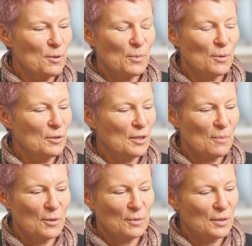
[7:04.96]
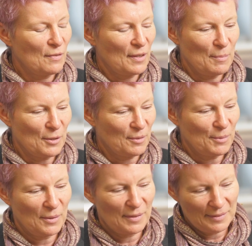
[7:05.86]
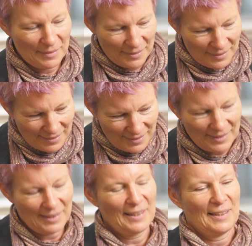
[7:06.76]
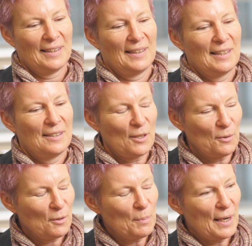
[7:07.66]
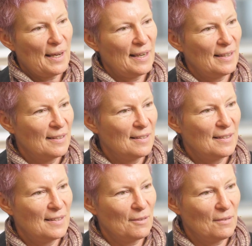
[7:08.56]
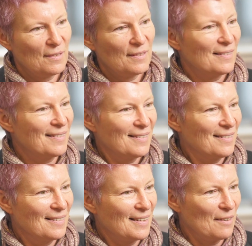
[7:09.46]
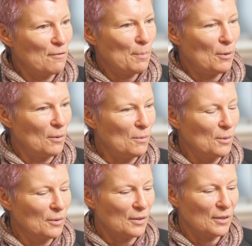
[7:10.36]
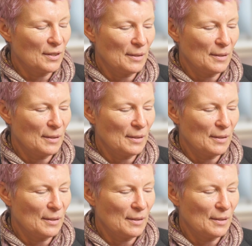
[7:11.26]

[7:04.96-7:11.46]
was brought up, which was very much more don't complain, don't ripple the waters.